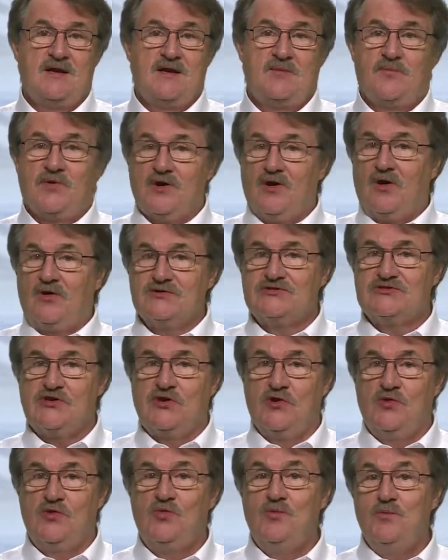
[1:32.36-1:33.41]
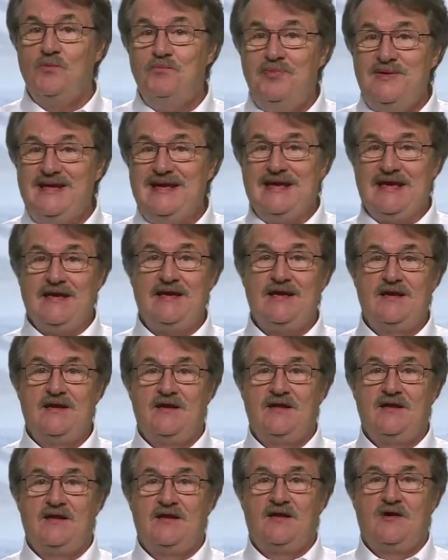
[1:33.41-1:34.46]
But also, B,
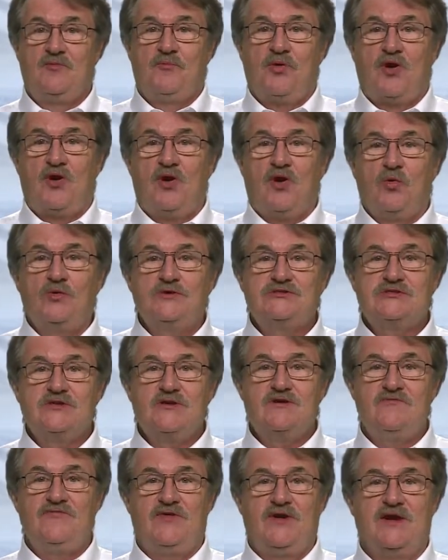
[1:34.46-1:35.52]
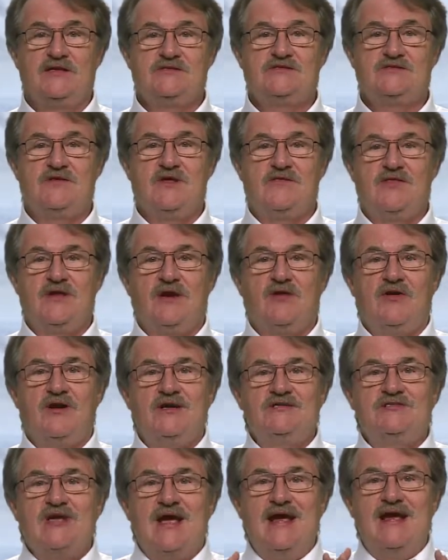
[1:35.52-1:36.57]
Paul was convinced that there
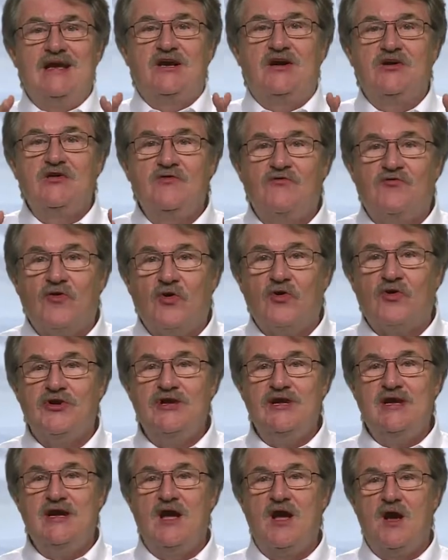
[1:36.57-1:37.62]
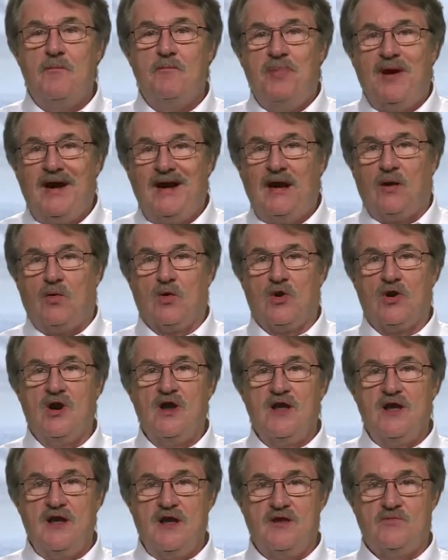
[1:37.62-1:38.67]
is a converting power
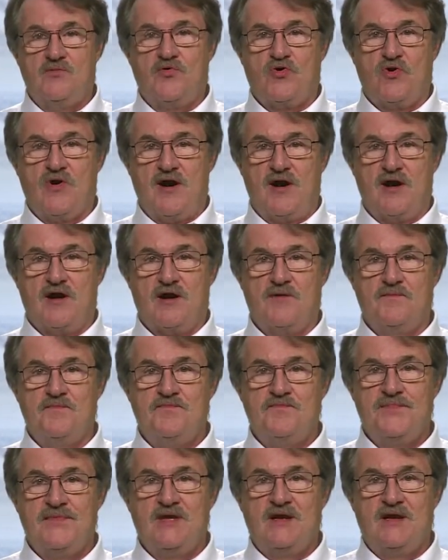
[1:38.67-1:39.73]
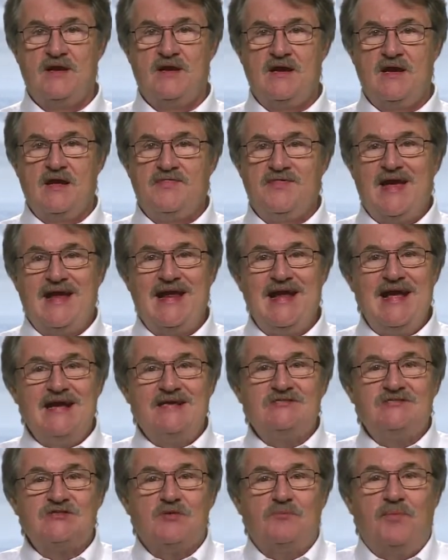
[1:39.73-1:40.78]
in prayer that
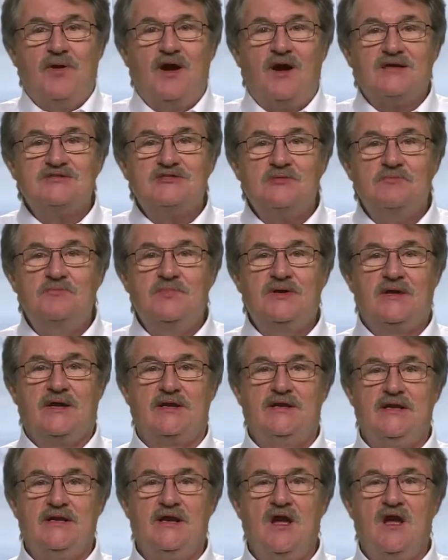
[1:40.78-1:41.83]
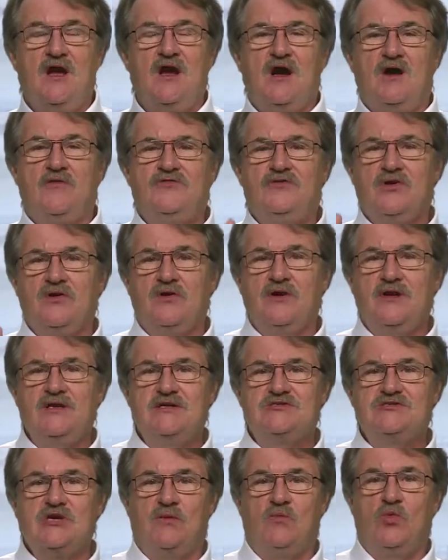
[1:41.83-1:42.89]
has the possibility of turning
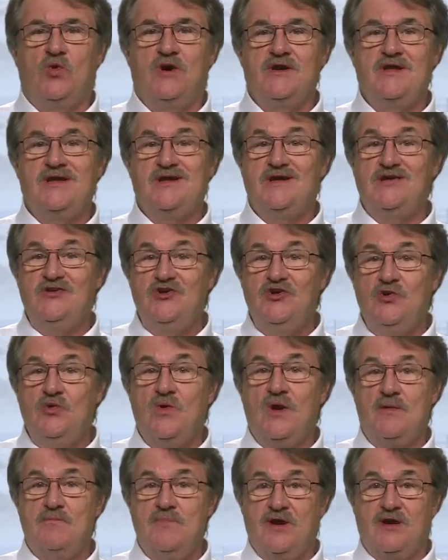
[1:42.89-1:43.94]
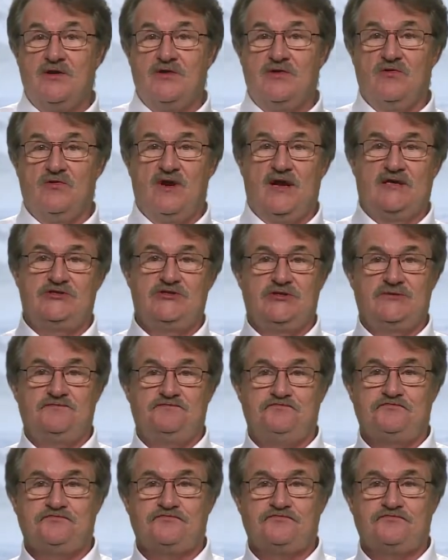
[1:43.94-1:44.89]
someone in a new and better direction.